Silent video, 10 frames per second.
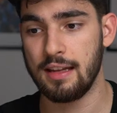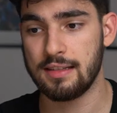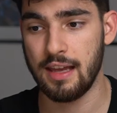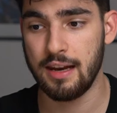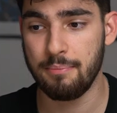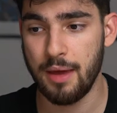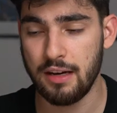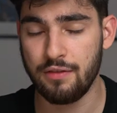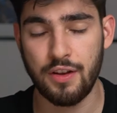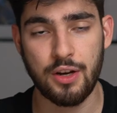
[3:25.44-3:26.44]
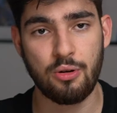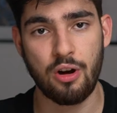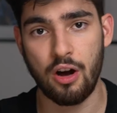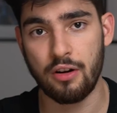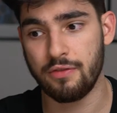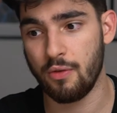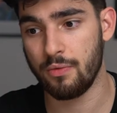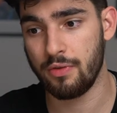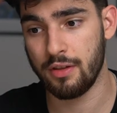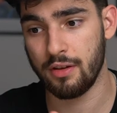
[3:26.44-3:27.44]
It's an embedded video of
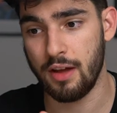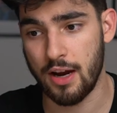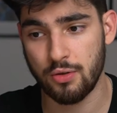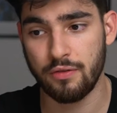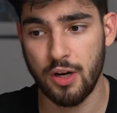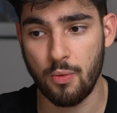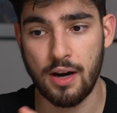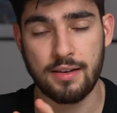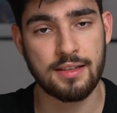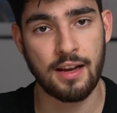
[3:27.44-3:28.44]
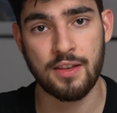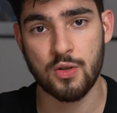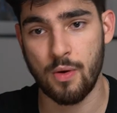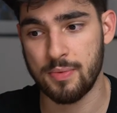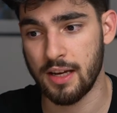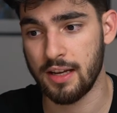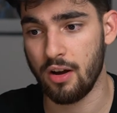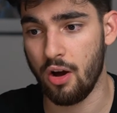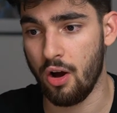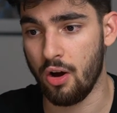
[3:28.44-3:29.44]
the actual video where I designed this
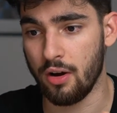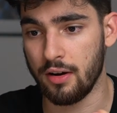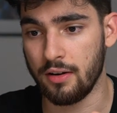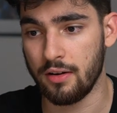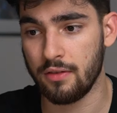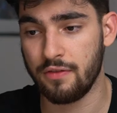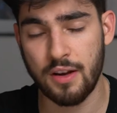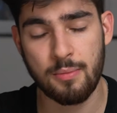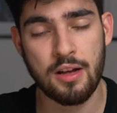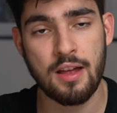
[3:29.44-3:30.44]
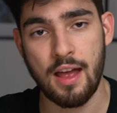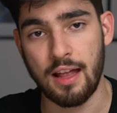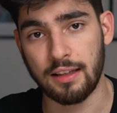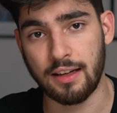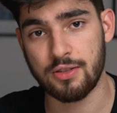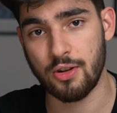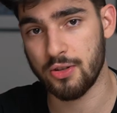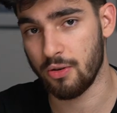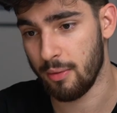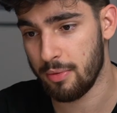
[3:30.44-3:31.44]
website on Figma. Link is
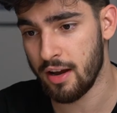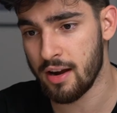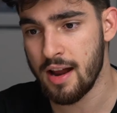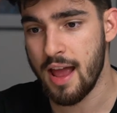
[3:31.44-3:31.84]
also up there.